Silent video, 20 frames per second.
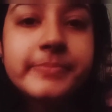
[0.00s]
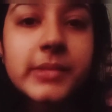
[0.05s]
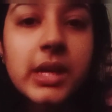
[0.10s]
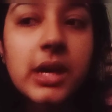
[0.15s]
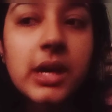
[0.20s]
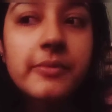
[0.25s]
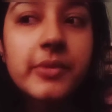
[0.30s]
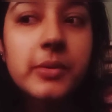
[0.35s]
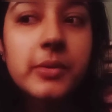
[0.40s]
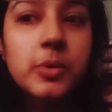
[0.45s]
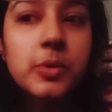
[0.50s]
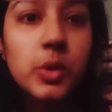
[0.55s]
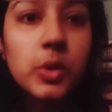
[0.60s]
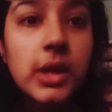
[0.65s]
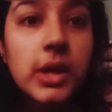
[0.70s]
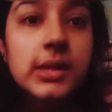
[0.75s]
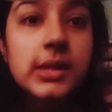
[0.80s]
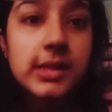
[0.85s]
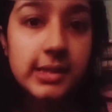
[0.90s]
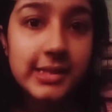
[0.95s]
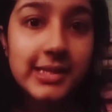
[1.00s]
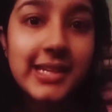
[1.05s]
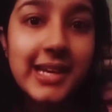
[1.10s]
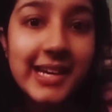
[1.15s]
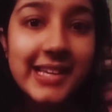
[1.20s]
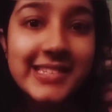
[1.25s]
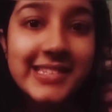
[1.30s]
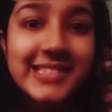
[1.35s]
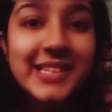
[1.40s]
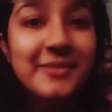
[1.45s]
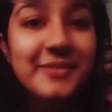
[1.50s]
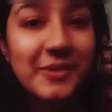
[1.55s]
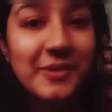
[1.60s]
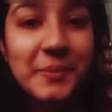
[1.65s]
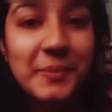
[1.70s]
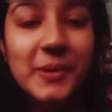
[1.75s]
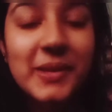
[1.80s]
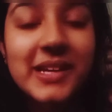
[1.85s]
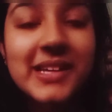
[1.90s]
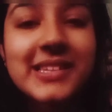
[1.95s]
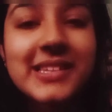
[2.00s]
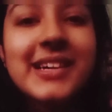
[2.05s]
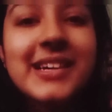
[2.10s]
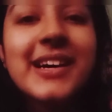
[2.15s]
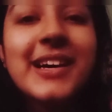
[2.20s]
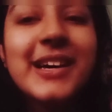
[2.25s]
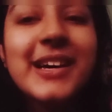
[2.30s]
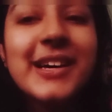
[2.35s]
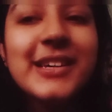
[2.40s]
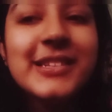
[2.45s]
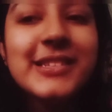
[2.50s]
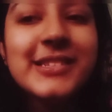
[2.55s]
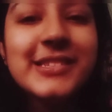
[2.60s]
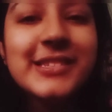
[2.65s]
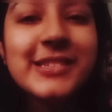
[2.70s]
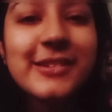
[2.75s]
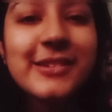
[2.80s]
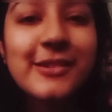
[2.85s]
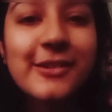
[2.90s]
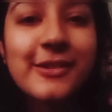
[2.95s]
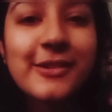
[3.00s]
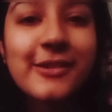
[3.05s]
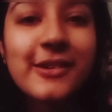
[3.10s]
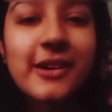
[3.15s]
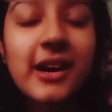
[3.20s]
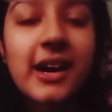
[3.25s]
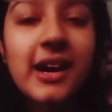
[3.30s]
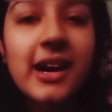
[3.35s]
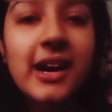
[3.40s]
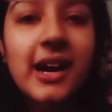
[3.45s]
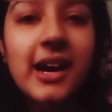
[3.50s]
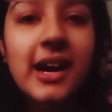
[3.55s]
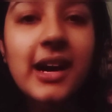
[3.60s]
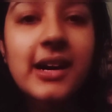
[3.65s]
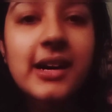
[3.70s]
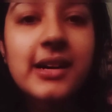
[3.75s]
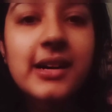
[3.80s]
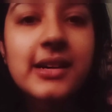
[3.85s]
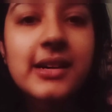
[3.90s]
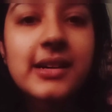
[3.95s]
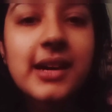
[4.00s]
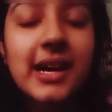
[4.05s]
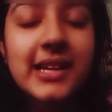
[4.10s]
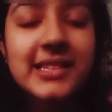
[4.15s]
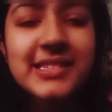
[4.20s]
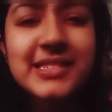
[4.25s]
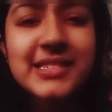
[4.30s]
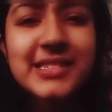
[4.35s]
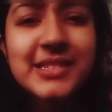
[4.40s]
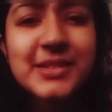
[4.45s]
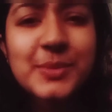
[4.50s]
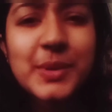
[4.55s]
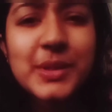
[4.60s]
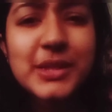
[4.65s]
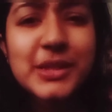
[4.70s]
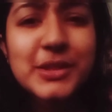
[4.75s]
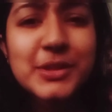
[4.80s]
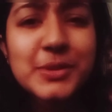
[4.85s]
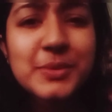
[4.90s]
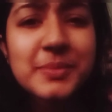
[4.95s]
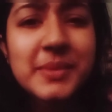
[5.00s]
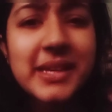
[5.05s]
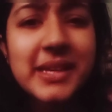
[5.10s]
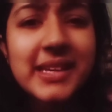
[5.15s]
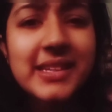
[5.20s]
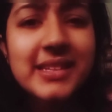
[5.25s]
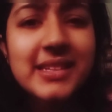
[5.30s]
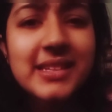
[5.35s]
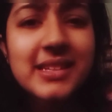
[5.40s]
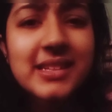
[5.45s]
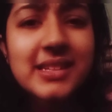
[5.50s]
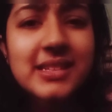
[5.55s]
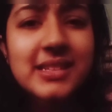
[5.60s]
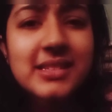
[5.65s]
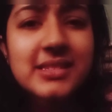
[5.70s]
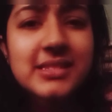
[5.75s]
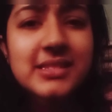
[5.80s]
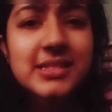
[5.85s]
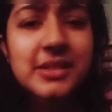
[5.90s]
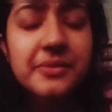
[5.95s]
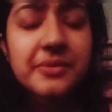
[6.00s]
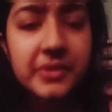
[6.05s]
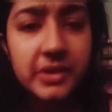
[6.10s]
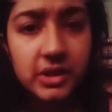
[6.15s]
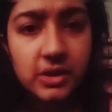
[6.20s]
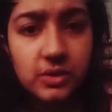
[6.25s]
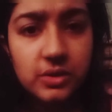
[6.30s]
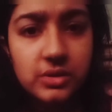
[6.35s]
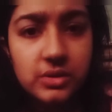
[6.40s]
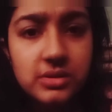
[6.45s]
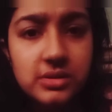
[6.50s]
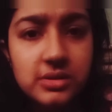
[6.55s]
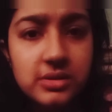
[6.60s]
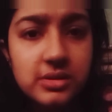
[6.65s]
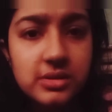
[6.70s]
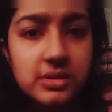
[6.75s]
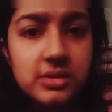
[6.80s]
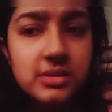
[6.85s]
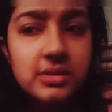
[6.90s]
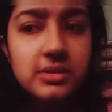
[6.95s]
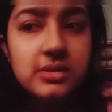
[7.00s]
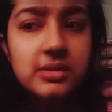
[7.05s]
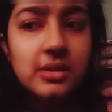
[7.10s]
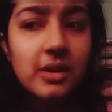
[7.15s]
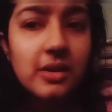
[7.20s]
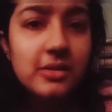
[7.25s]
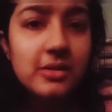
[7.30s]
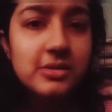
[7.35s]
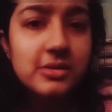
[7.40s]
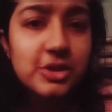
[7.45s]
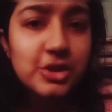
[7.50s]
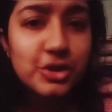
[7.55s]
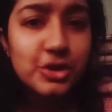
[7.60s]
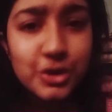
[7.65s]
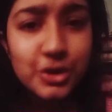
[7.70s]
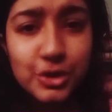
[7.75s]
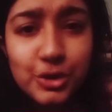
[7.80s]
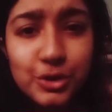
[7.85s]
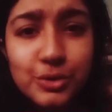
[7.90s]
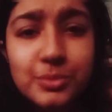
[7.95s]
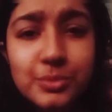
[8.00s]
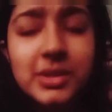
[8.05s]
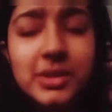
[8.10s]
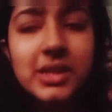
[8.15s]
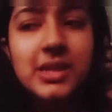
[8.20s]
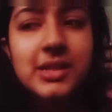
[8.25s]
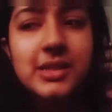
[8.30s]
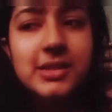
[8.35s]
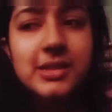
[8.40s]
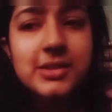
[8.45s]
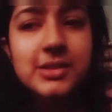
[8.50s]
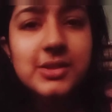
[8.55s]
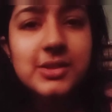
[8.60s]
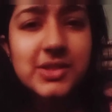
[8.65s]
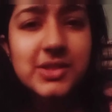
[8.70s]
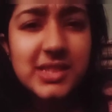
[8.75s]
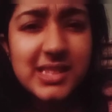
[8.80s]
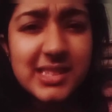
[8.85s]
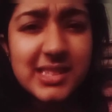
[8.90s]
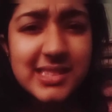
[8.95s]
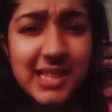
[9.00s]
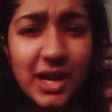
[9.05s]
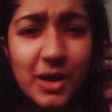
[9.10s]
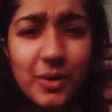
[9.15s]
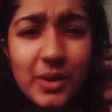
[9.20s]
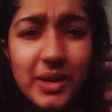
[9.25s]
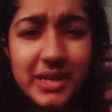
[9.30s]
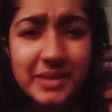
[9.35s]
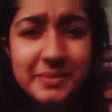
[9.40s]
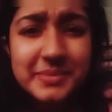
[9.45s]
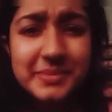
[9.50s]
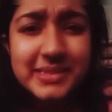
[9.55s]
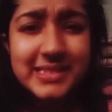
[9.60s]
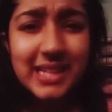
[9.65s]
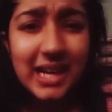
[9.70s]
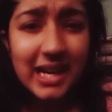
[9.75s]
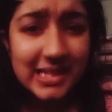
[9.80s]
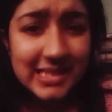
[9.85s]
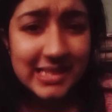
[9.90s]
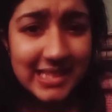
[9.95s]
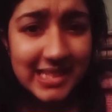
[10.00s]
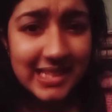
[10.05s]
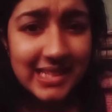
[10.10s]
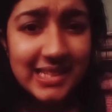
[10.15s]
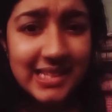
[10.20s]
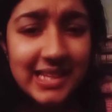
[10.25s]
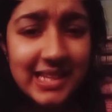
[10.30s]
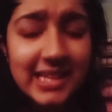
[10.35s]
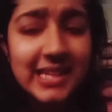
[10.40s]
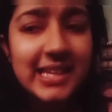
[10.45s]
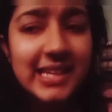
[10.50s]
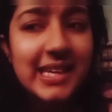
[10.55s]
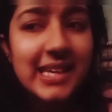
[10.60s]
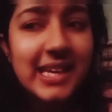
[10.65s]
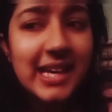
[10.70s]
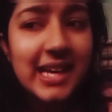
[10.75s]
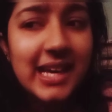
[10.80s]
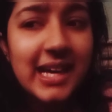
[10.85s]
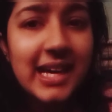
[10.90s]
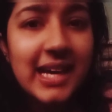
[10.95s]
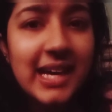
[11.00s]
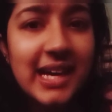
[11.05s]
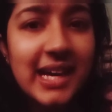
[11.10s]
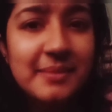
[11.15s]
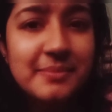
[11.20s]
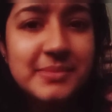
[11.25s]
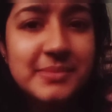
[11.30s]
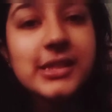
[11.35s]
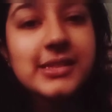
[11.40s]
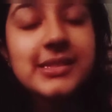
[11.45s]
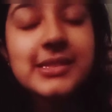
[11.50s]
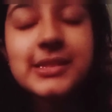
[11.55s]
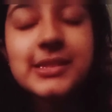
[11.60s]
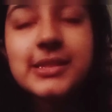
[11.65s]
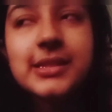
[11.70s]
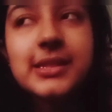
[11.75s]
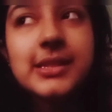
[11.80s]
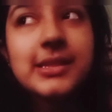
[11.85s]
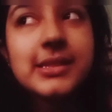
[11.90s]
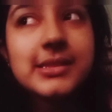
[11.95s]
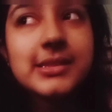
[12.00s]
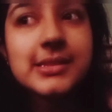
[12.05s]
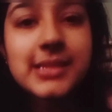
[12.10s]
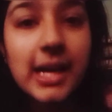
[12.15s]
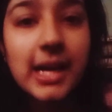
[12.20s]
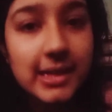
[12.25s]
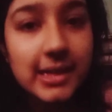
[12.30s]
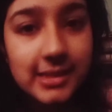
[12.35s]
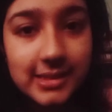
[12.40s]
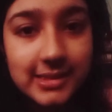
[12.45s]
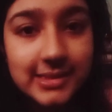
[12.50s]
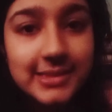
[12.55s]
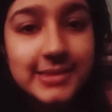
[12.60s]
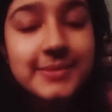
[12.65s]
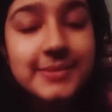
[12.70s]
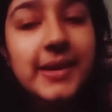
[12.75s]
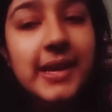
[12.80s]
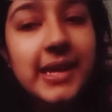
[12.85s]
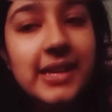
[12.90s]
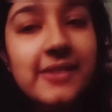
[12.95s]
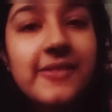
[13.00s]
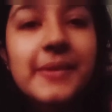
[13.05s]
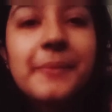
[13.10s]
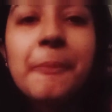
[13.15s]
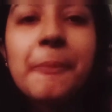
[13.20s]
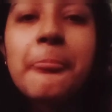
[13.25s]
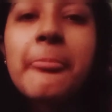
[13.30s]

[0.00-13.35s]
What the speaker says: I'm from Kolkata, India actually. I'm from Kolkata. So, I just wanted to make some videos on YouTube. So, this is how I am starting. Like, I just started this. Anyway.